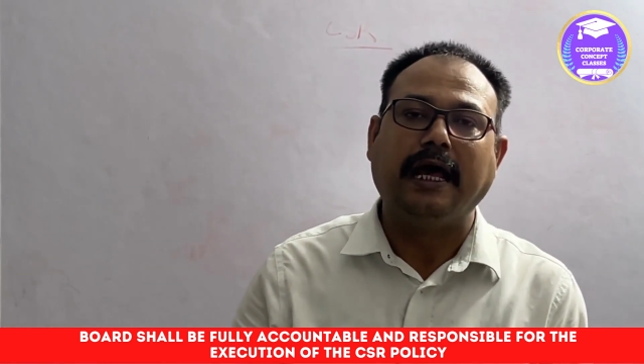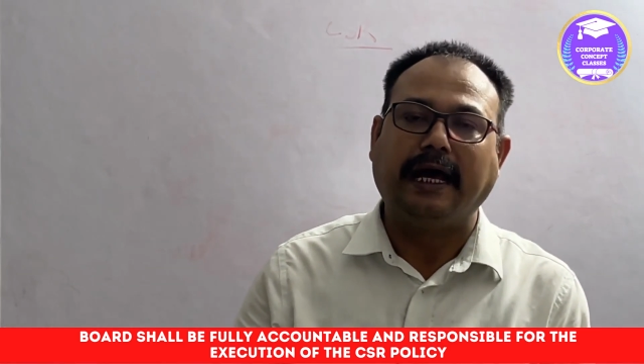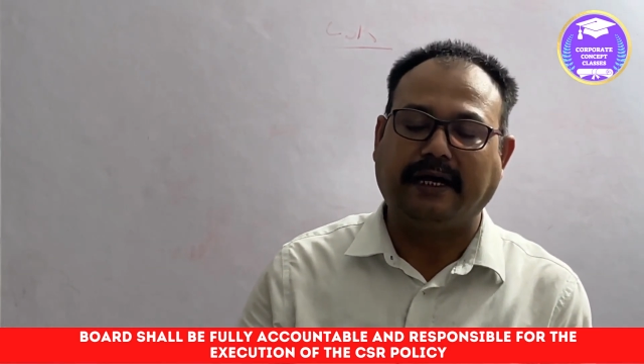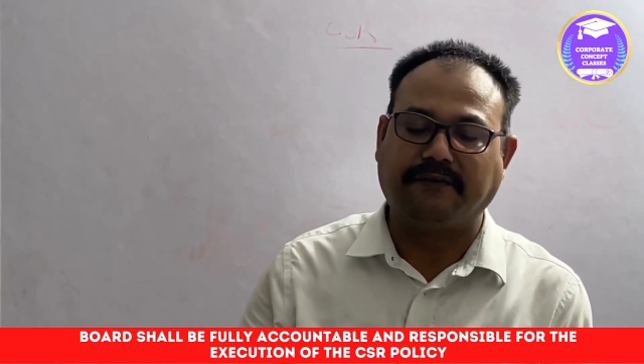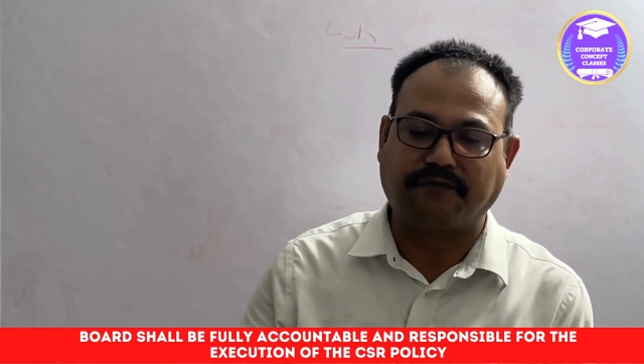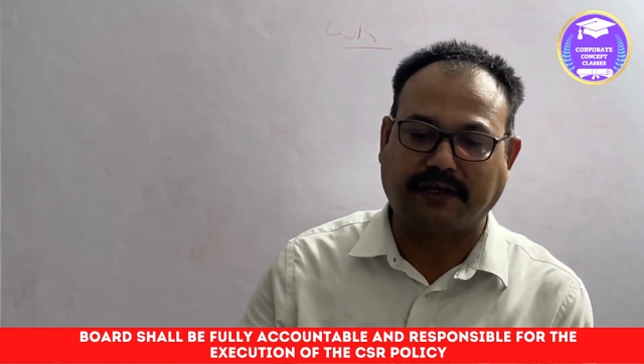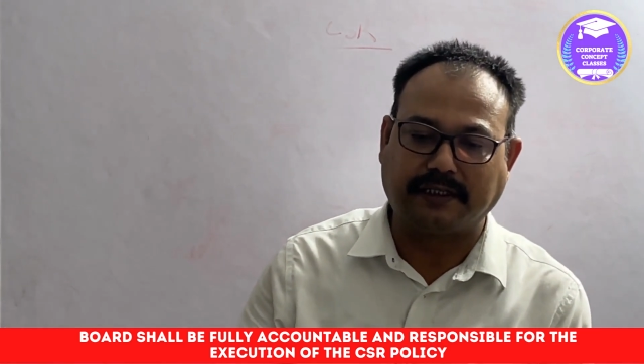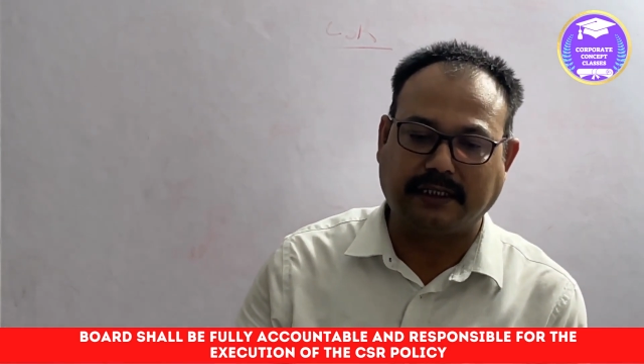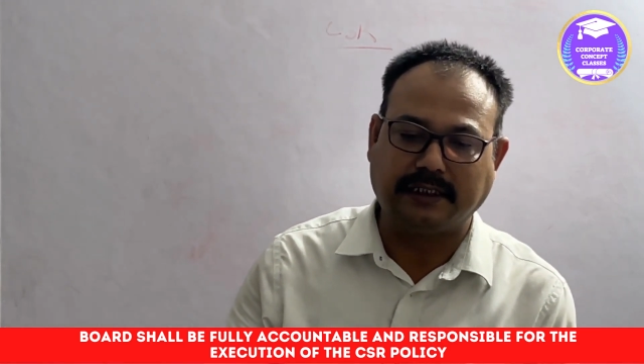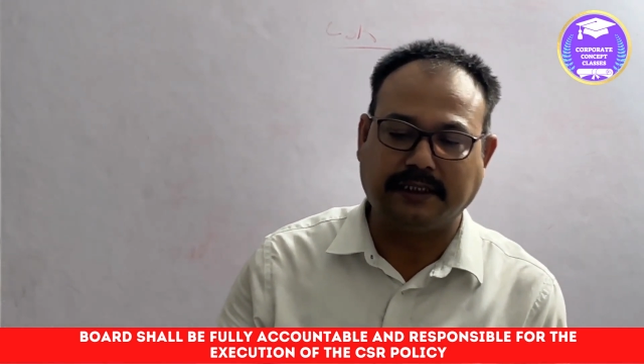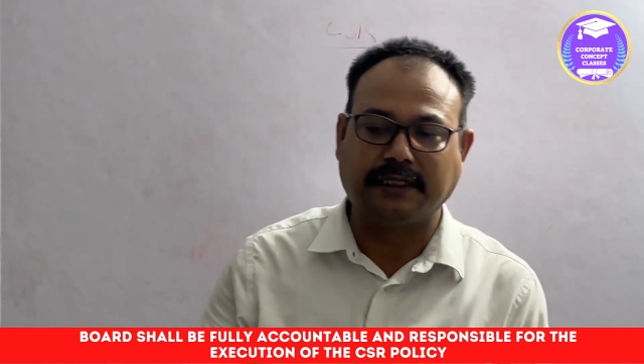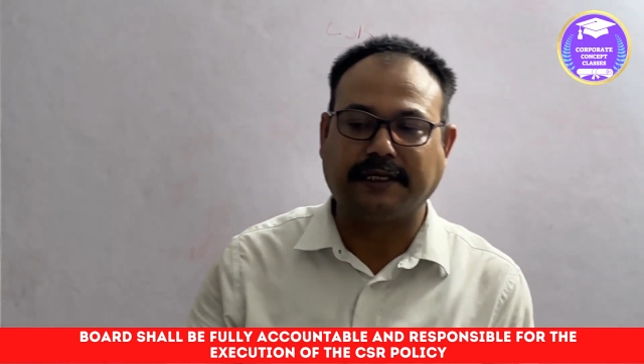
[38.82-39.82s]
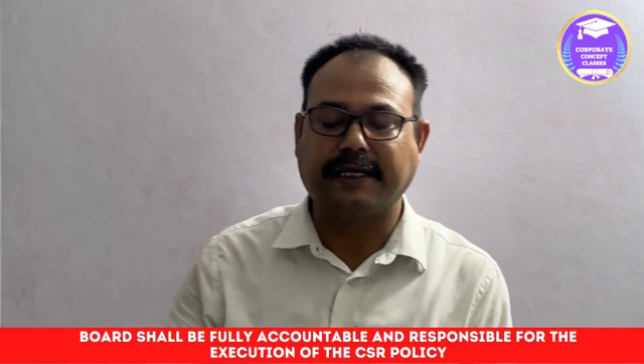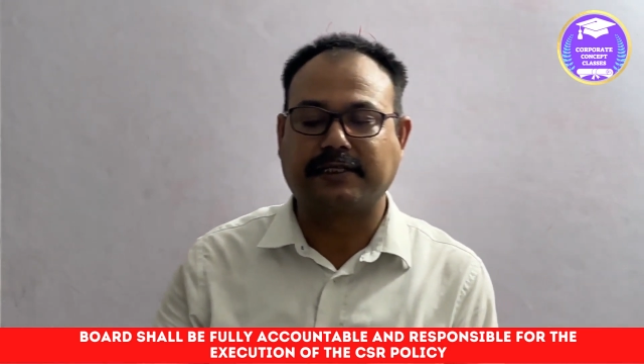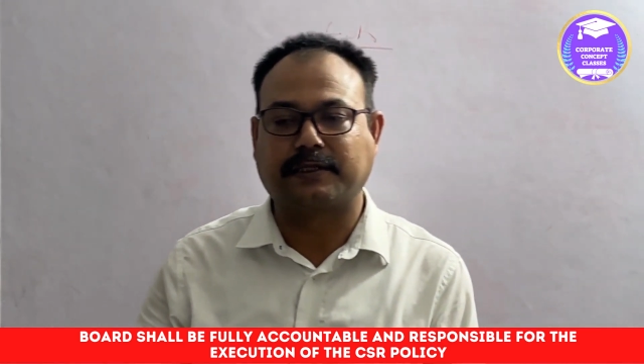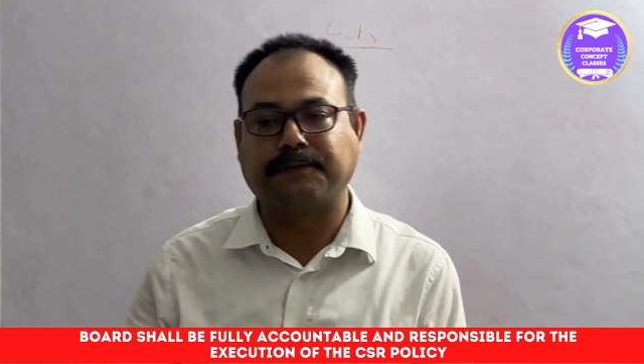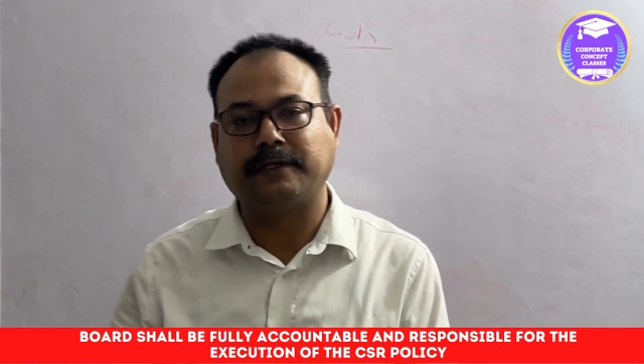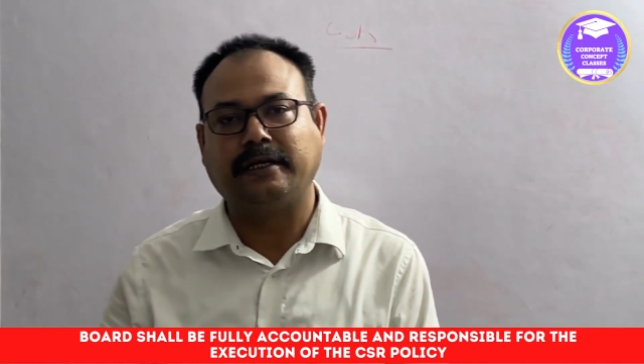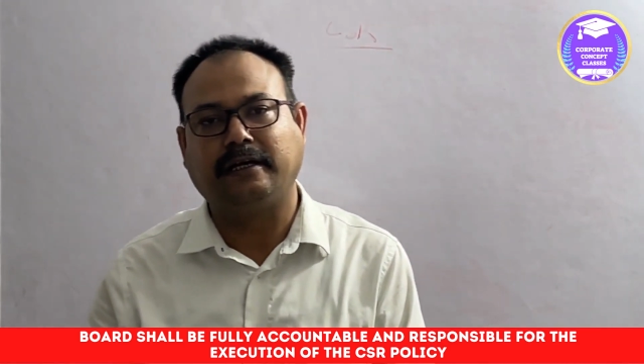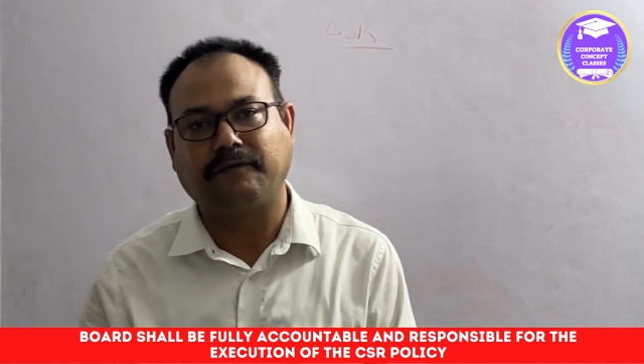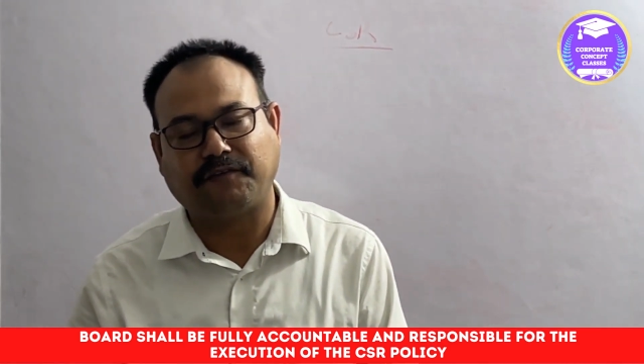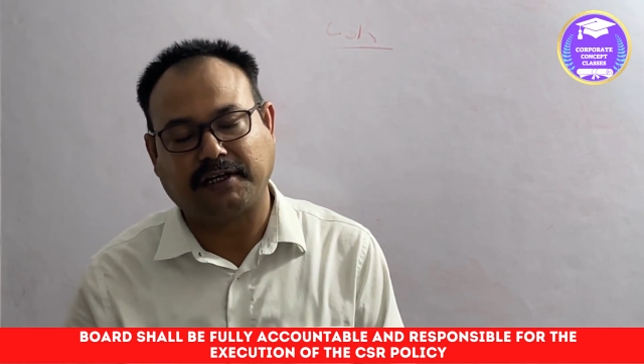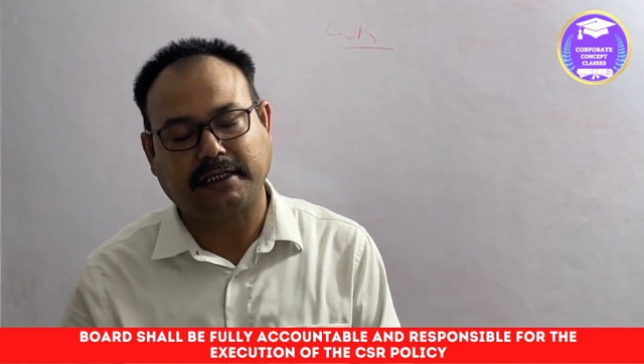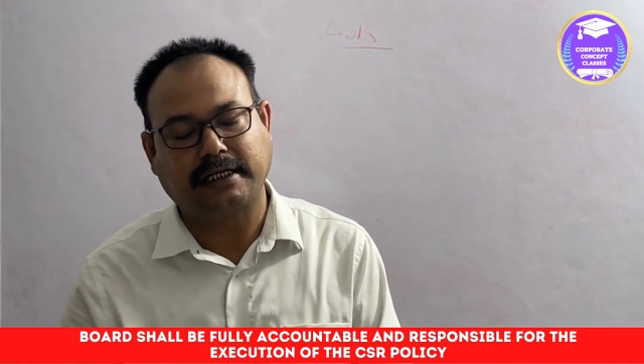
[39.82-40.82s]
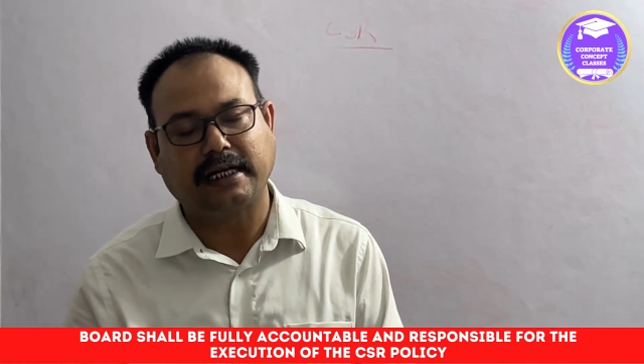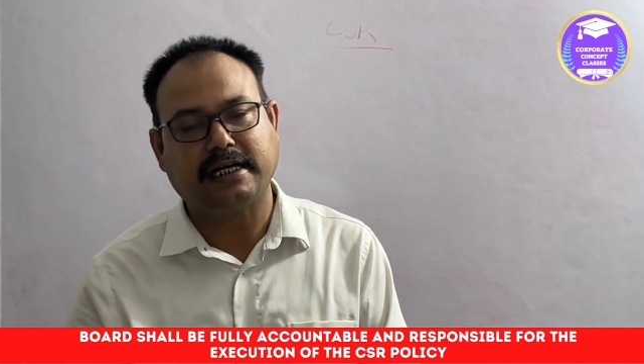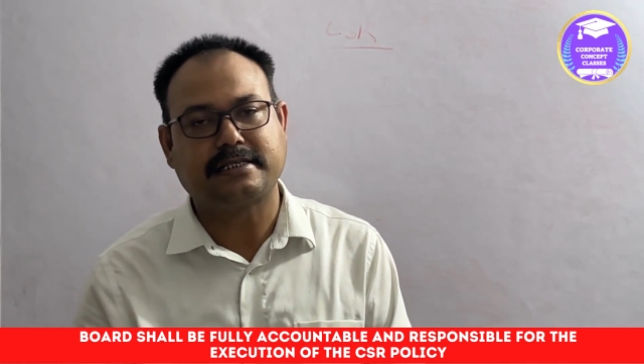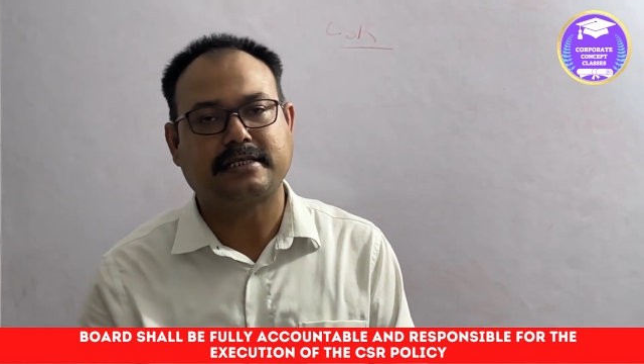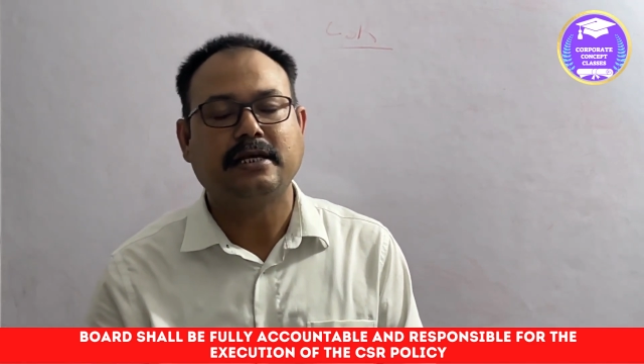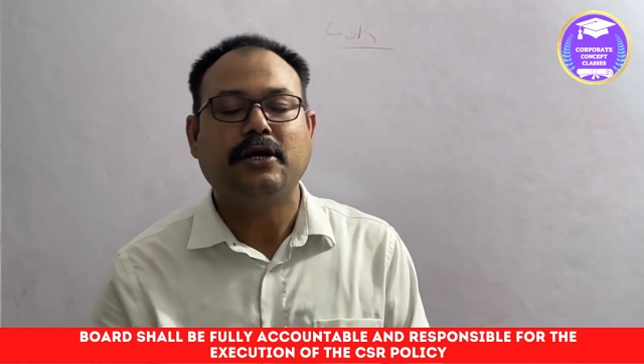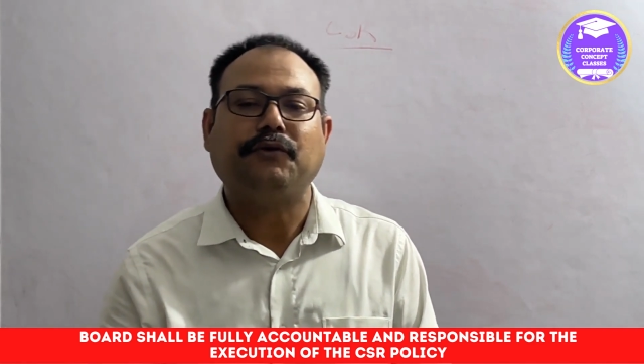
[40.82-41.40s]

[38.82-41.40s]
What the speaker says: And further in the next further class